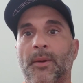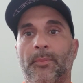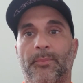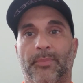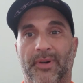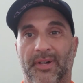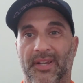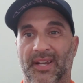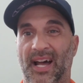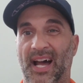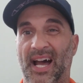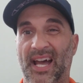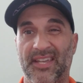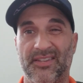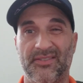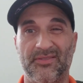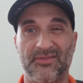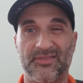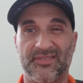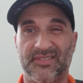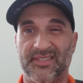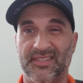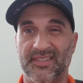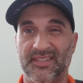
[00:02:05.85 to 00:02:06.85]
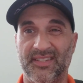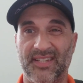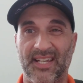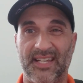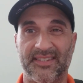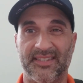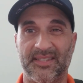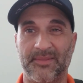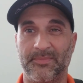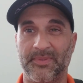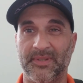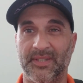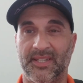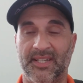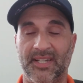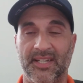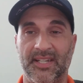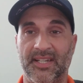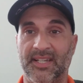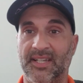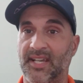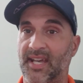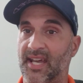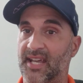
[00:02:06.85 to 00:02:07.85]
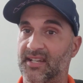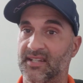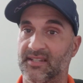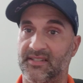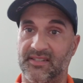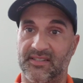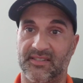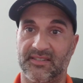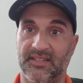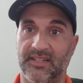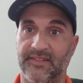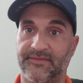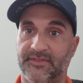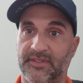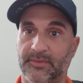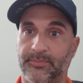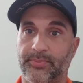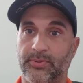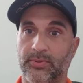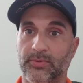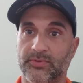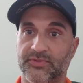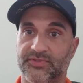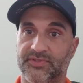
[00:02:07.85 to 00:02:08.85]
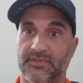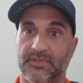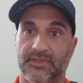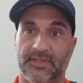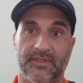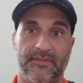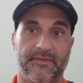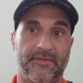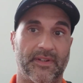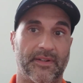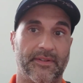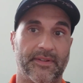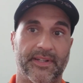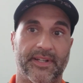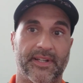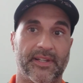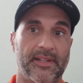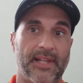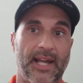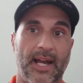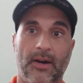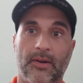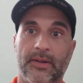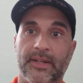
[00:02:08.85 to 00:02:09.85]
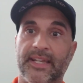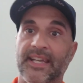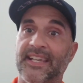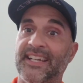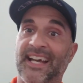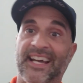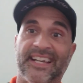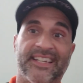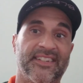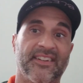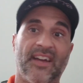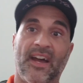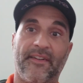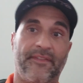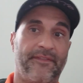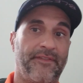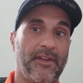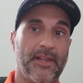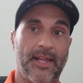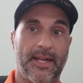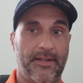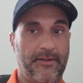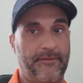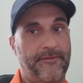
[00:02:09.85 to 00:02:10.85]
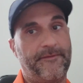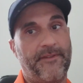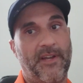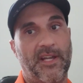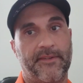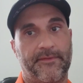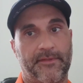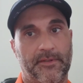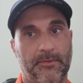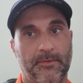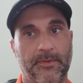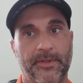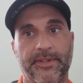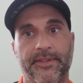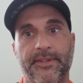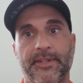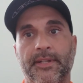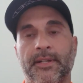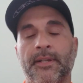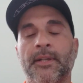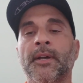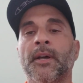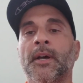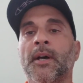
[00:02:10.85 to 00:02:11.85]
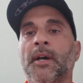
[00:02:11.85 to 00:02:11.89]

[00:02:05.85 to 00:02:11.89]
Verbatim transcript: But I used it at the beginning, and it just left the pools looking very cloudy, and I fell out of favor with it.